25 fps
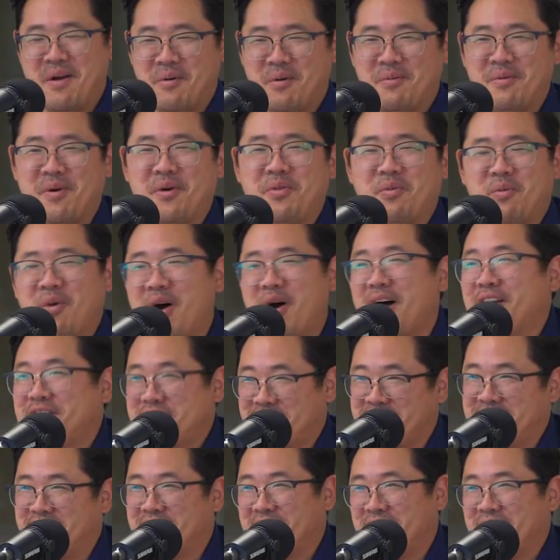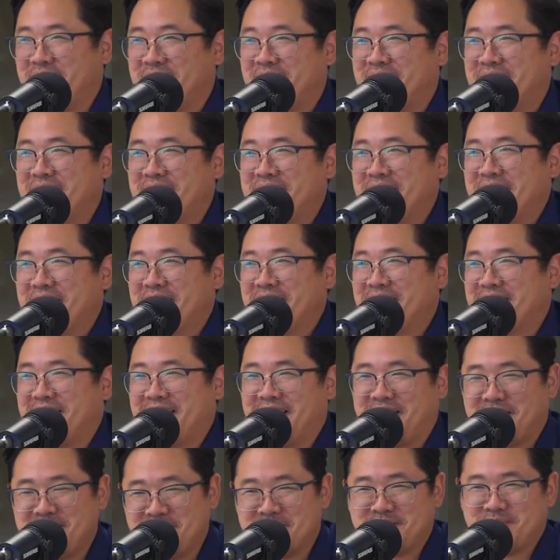were both watching it all,
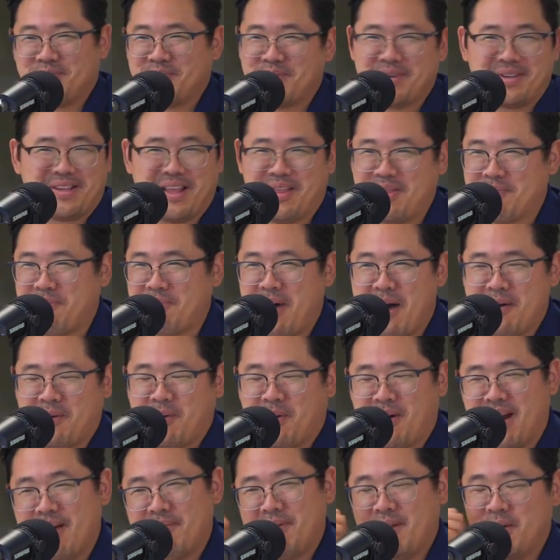like just get the popcorn out.